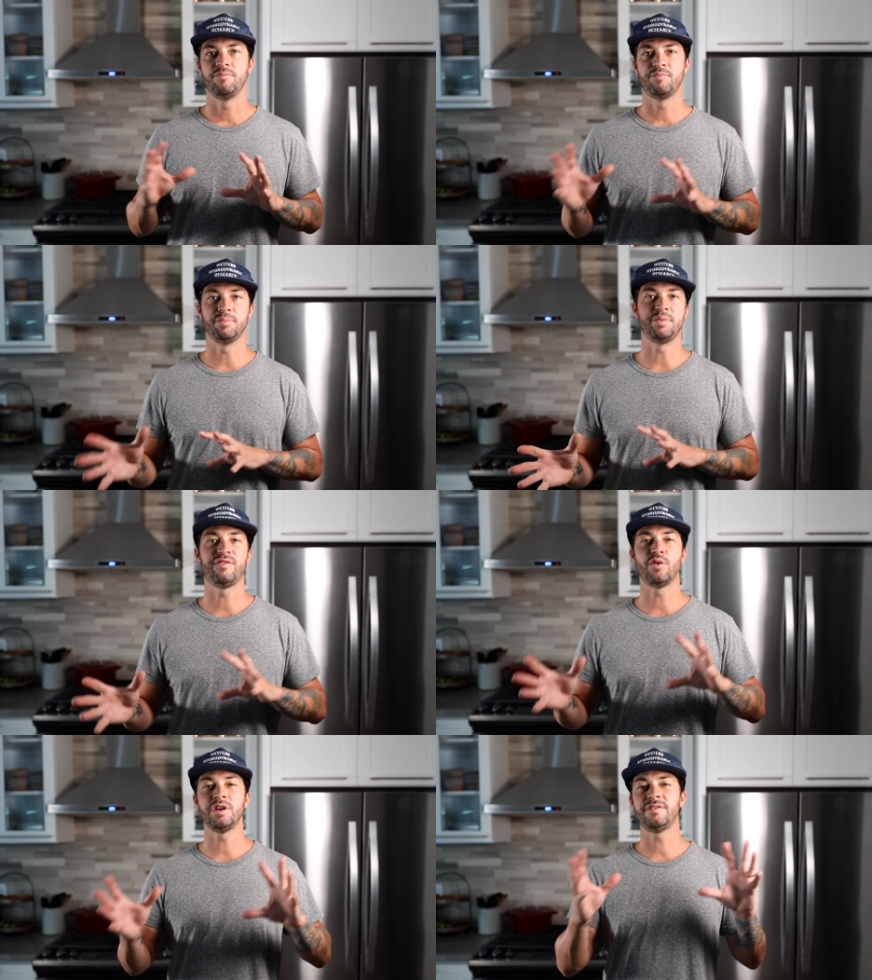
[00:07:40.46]
But
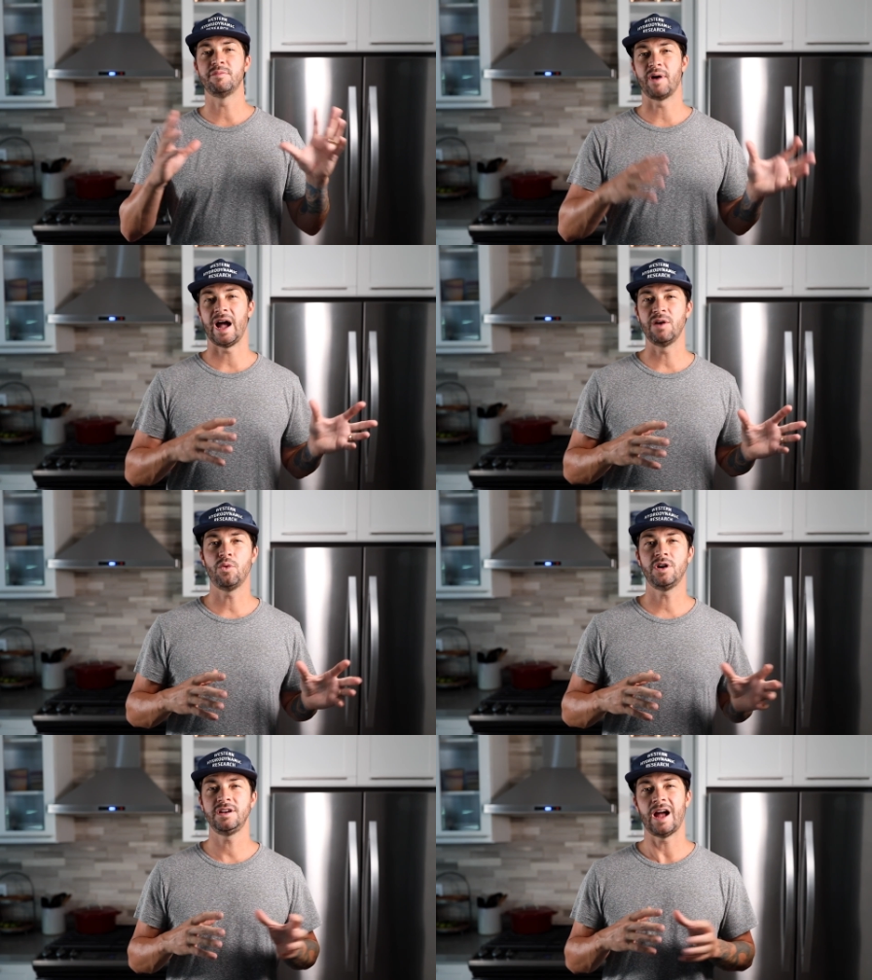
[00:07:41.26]
before you even buy
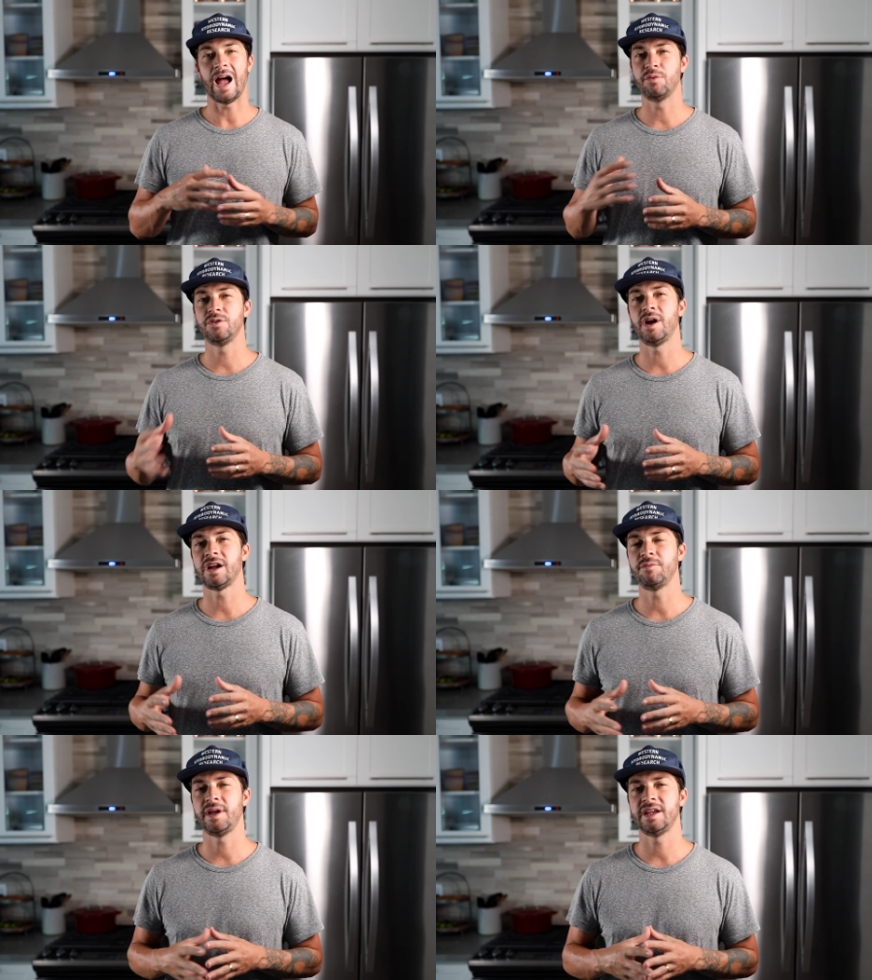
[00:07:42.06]
one, I would
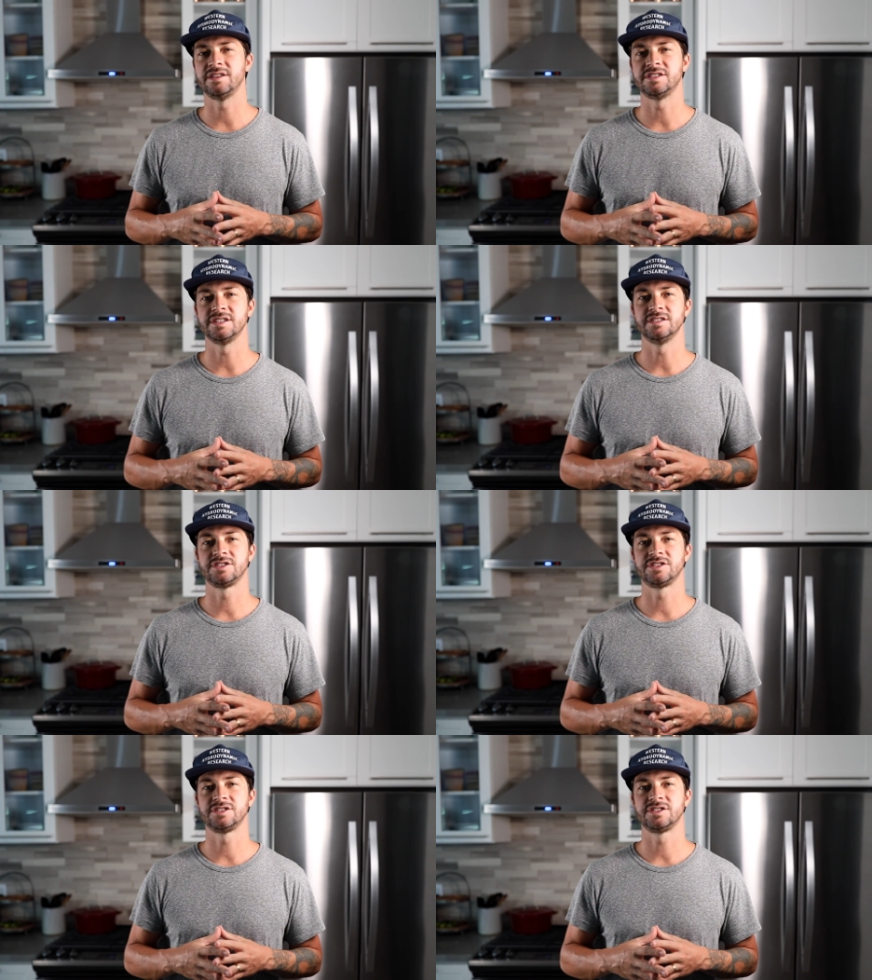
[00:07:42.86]
recommend